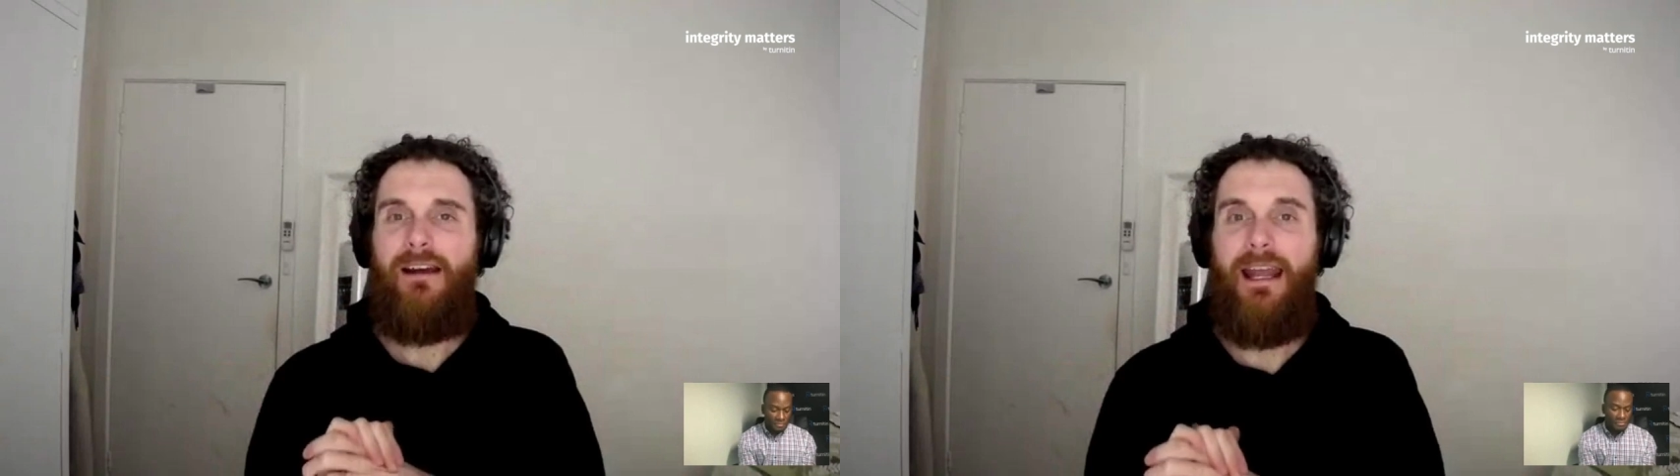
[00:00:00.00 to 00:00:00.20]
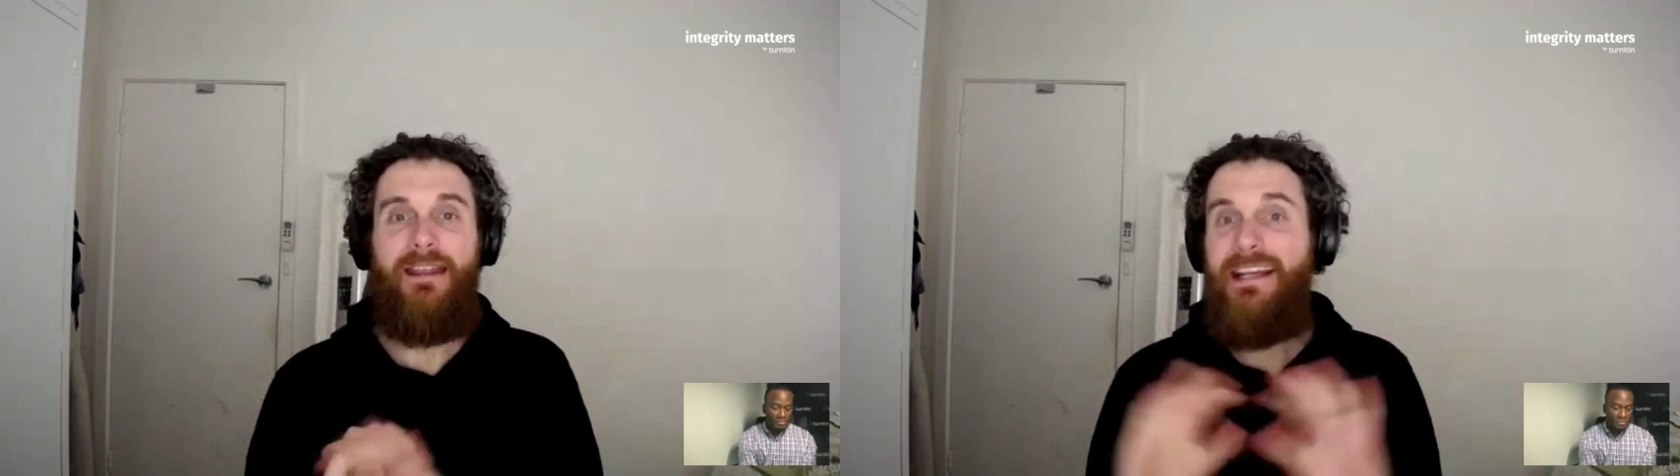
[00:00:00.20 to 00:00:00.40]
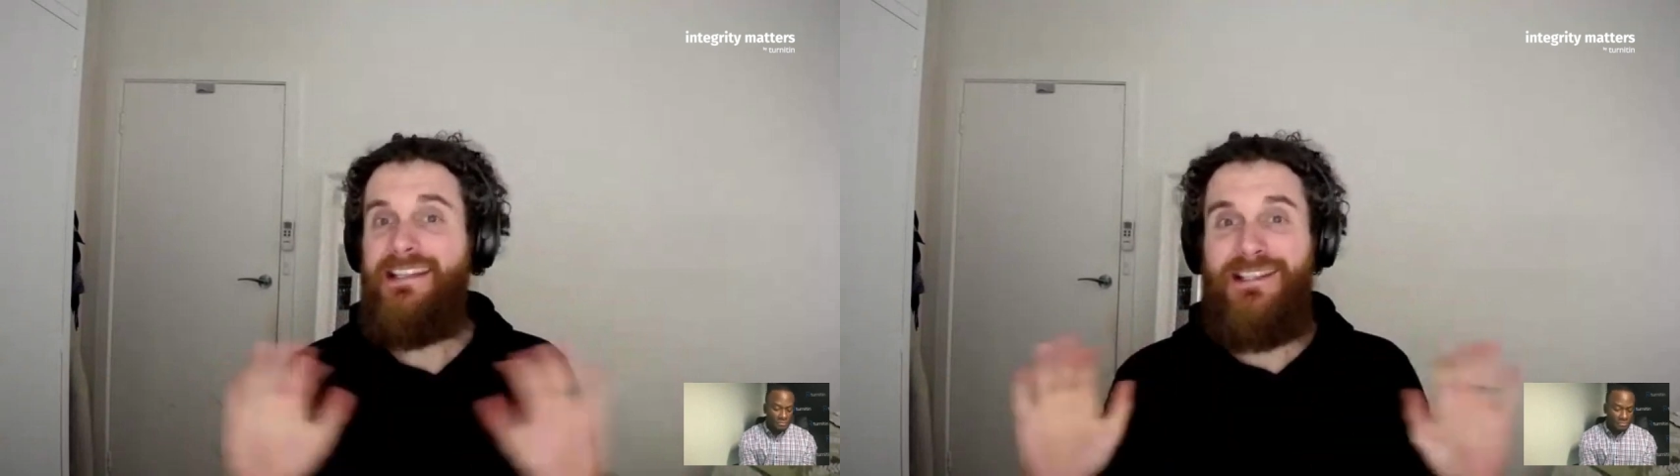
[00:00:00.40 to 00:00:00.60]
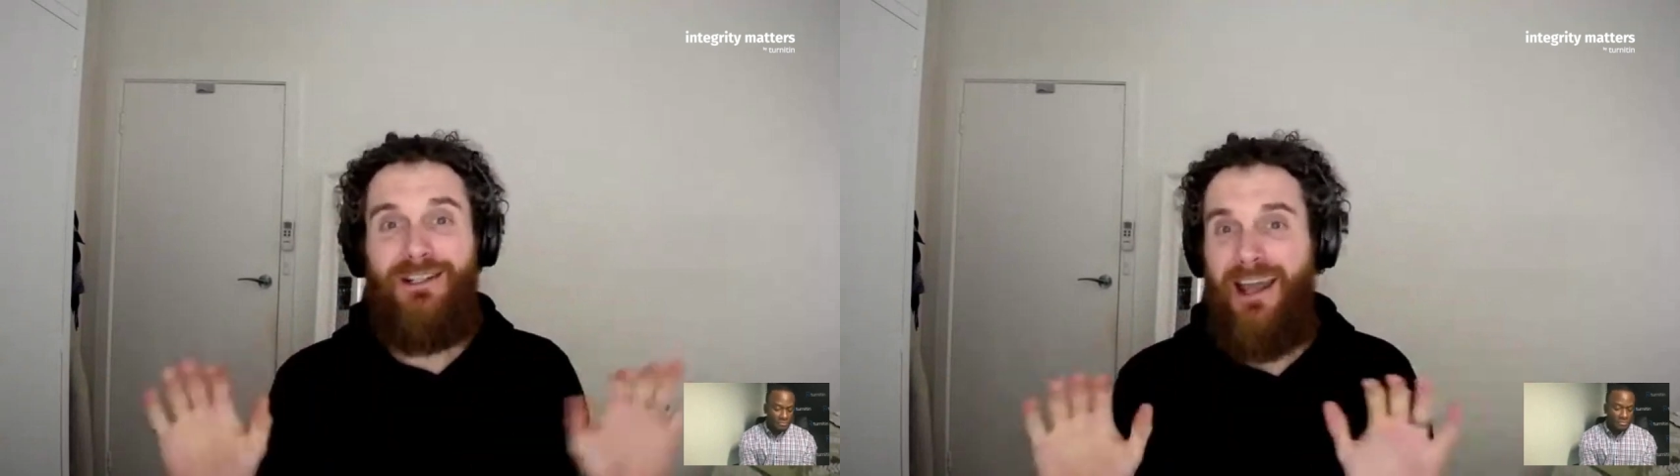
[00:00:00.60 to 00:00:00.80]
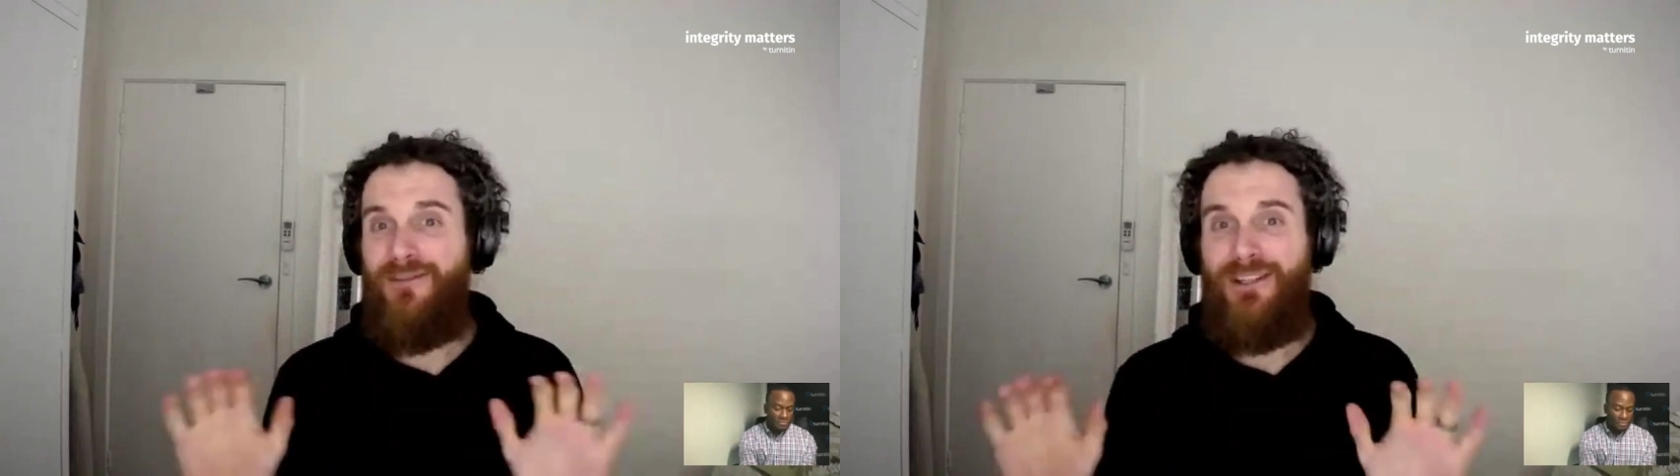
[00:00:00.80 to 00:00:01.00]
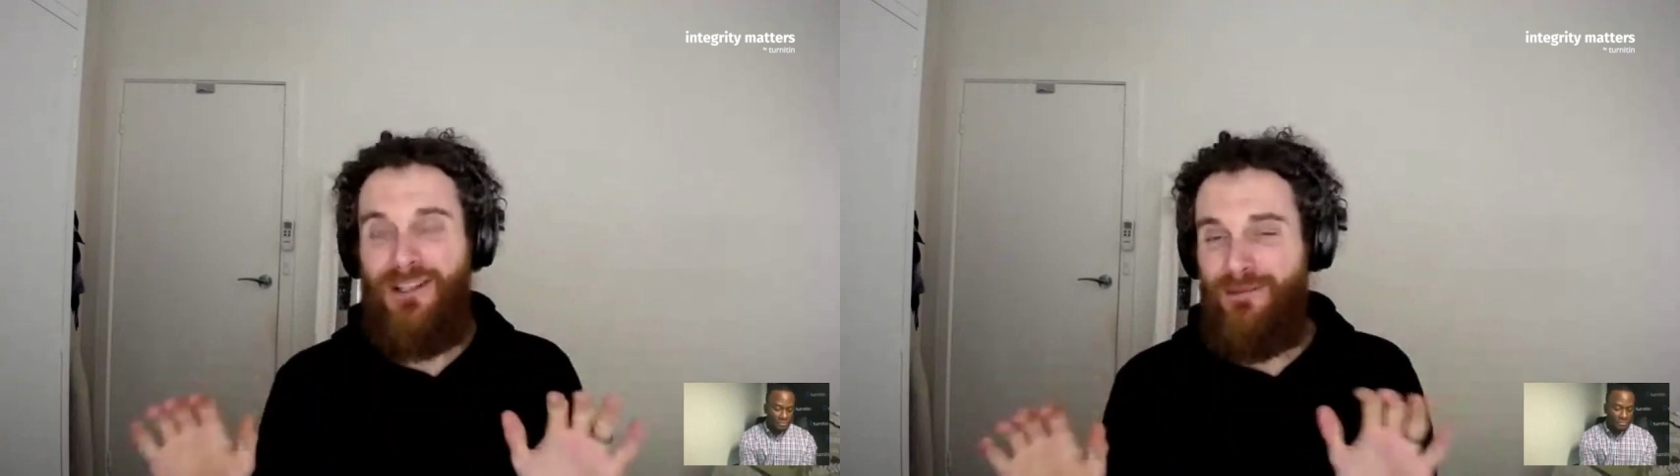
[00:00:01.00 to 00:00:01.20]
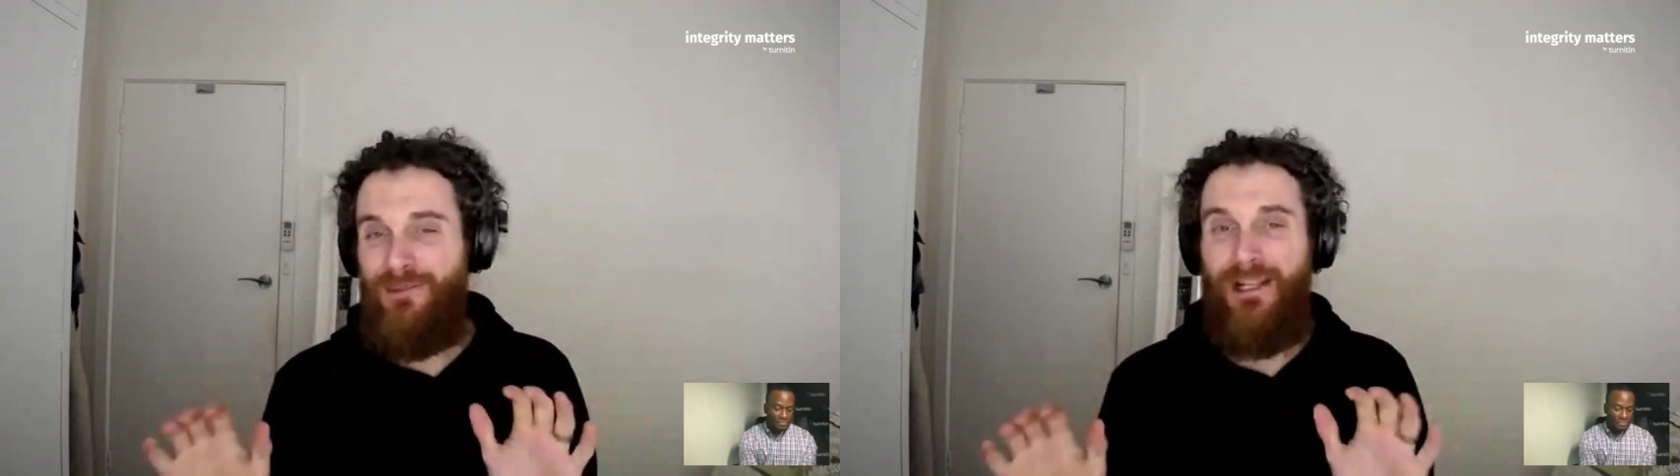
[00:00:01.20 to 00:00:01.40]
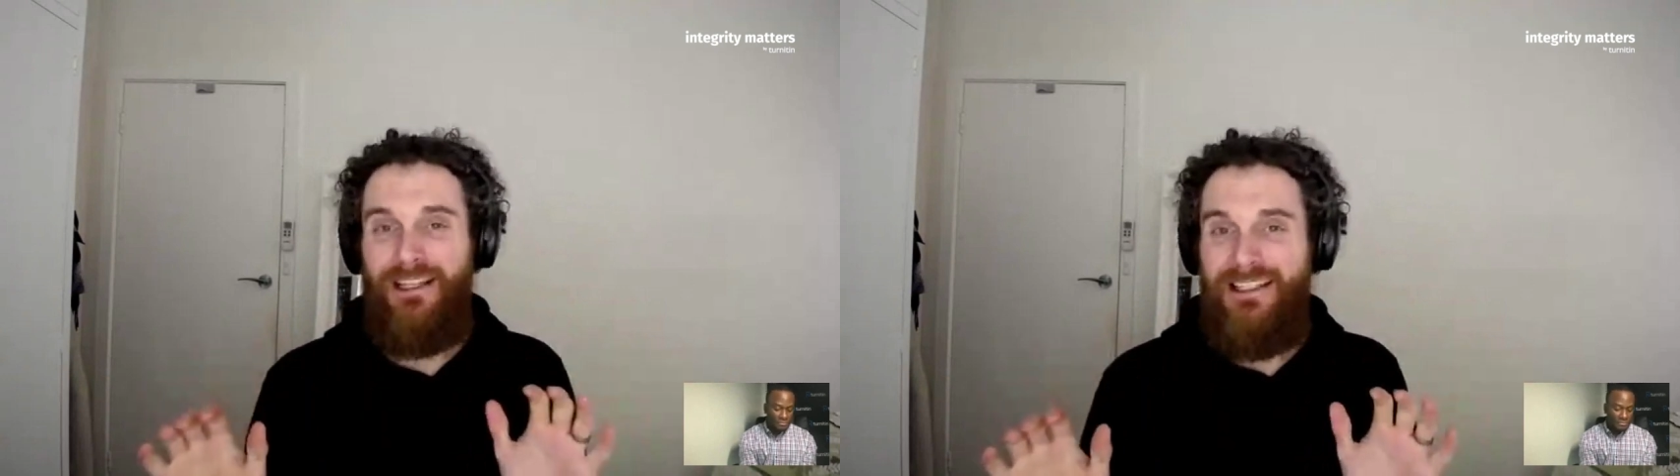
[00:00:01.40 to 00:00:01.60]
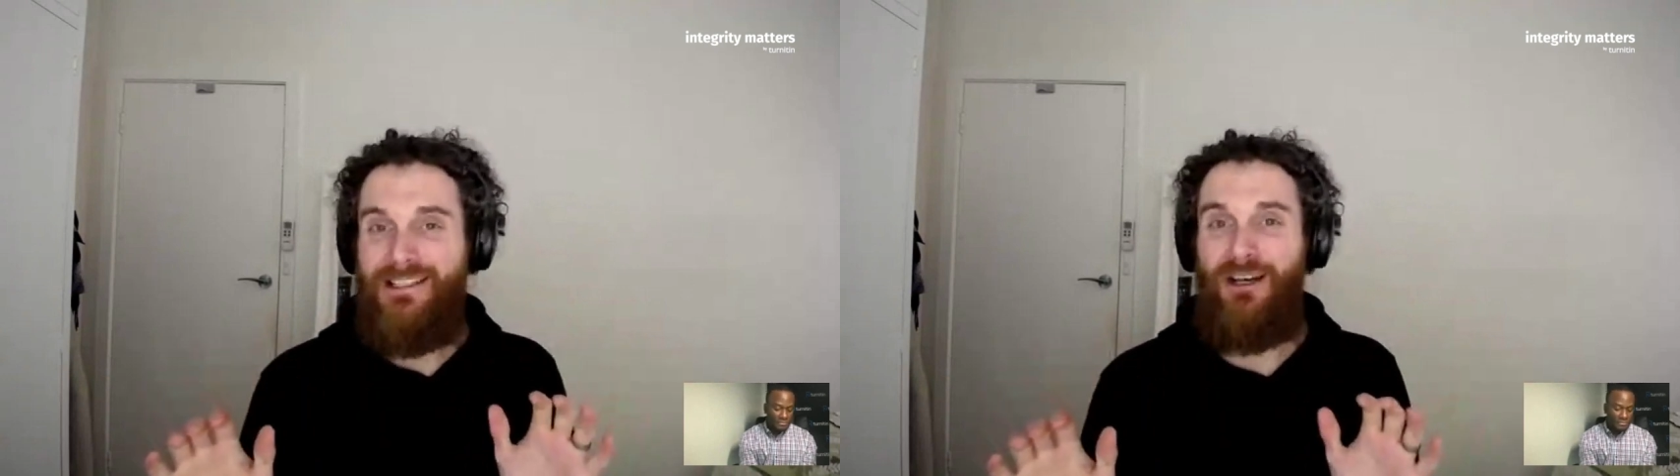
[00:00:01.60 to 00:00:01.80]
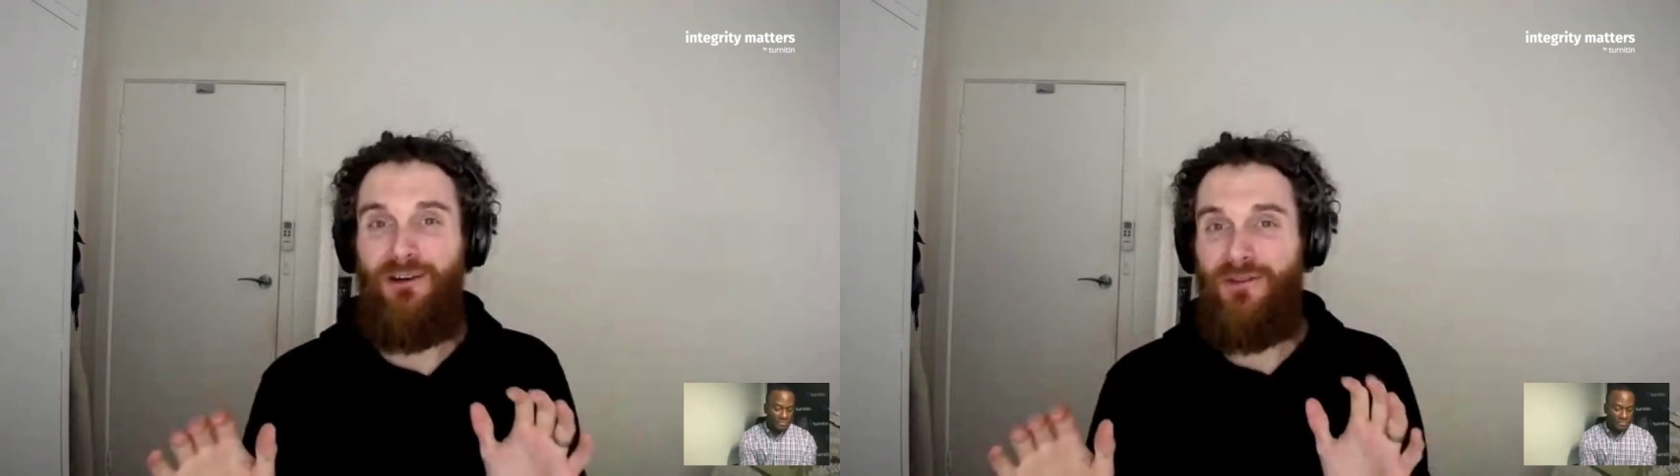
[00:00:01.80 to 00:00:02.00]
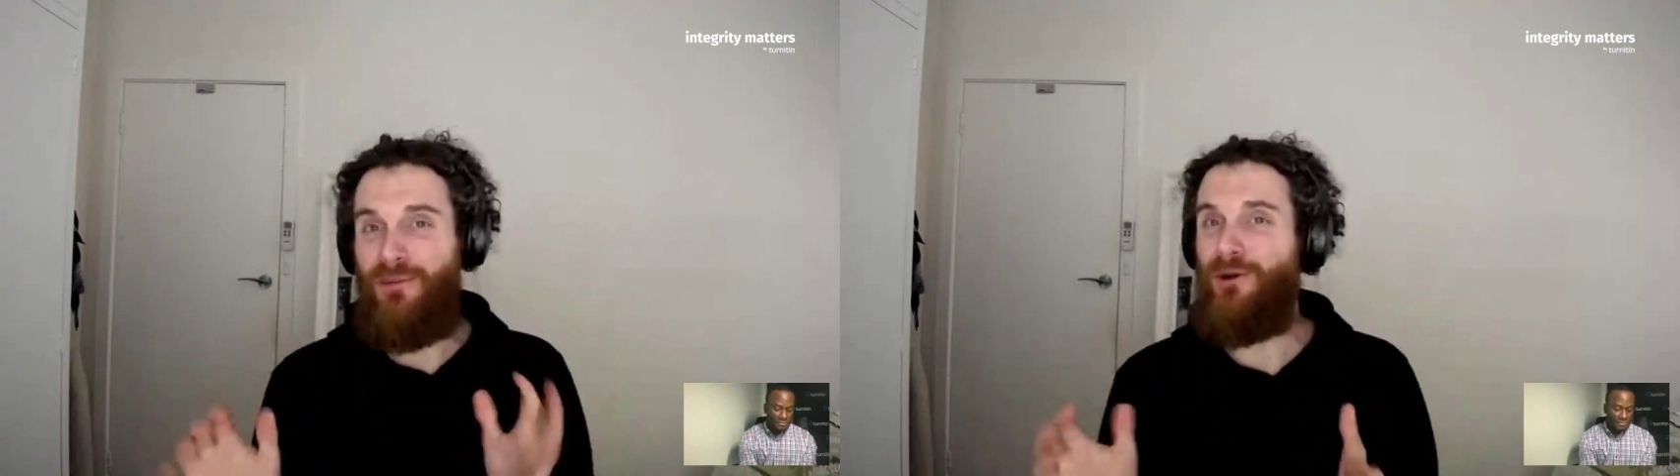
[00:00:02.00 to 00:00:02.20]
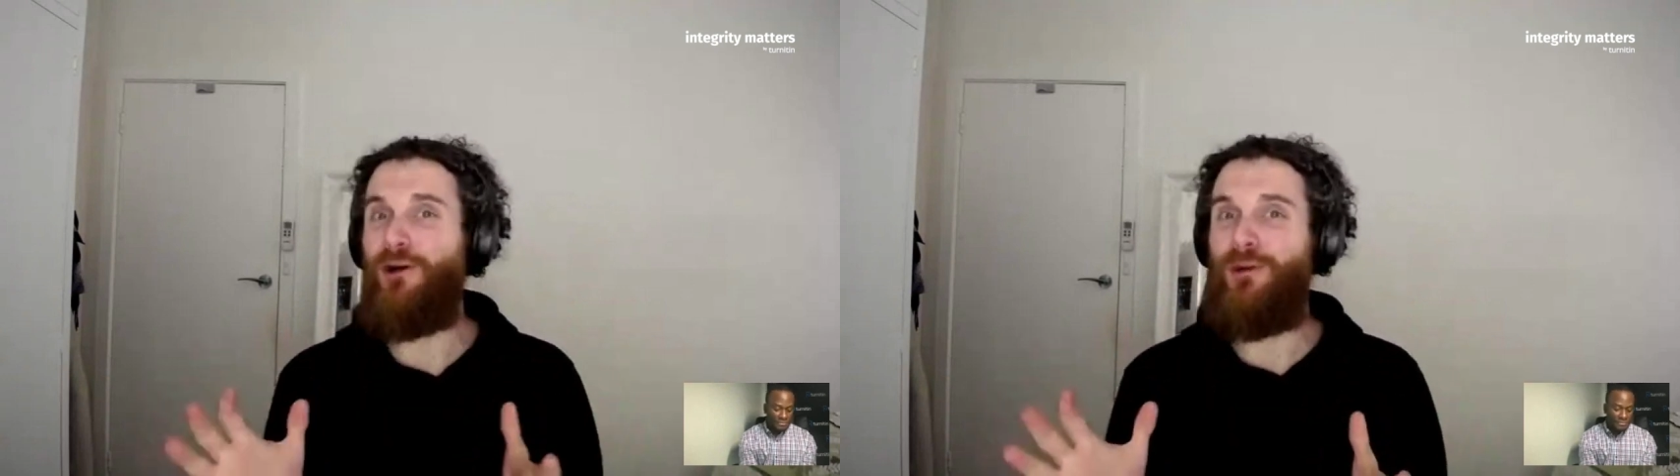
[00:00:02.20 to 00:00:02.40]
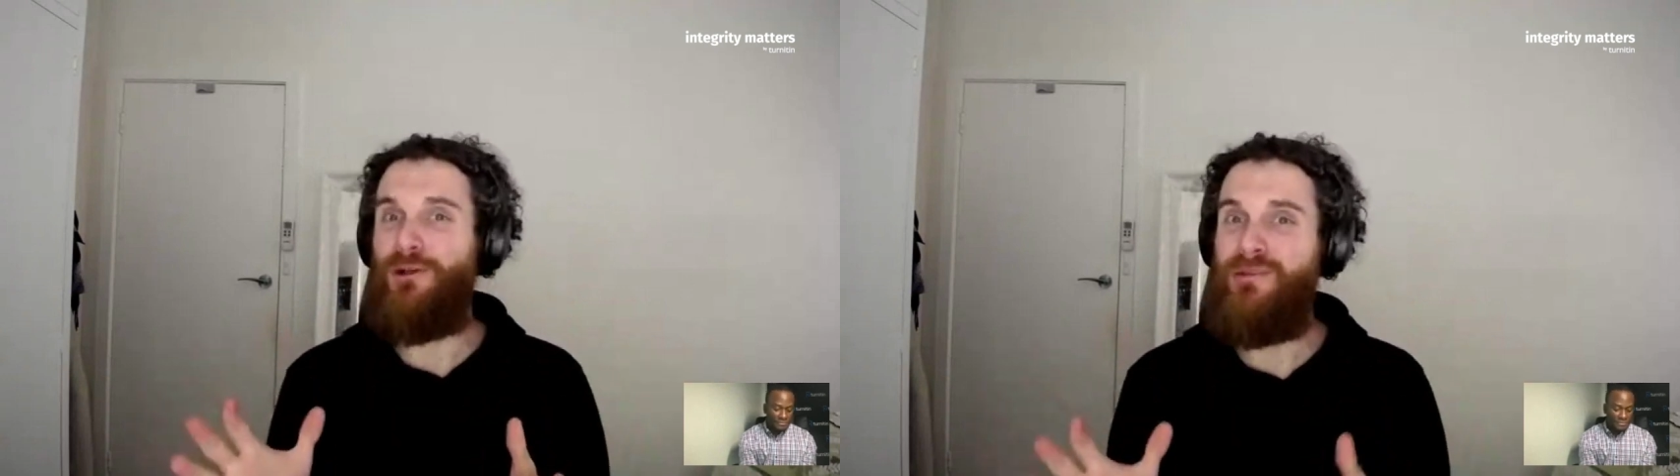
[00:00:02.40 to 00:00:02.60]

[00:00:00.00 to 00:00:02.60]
and they still haven't completely solved the problem.